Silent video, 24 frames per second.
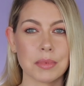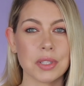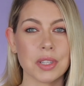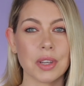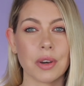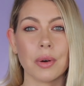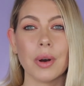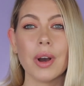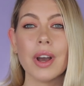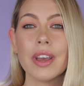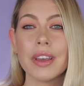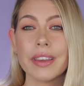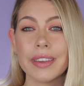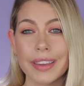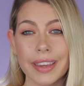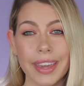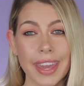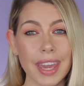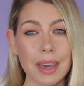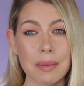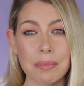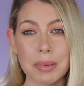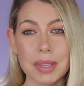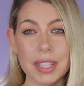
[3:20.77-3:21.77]
So you
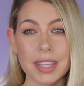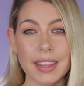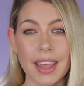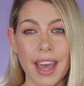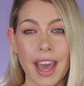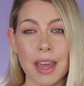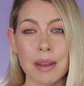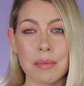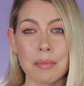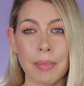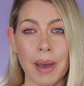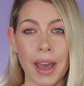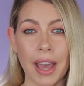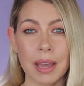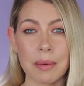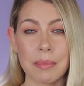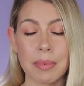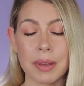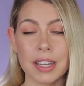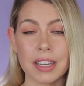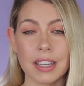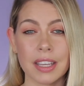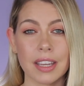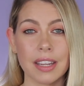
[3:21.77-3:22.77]
can't beat that in my
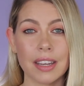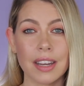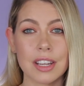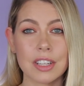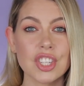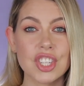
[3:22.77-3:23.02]
opinion.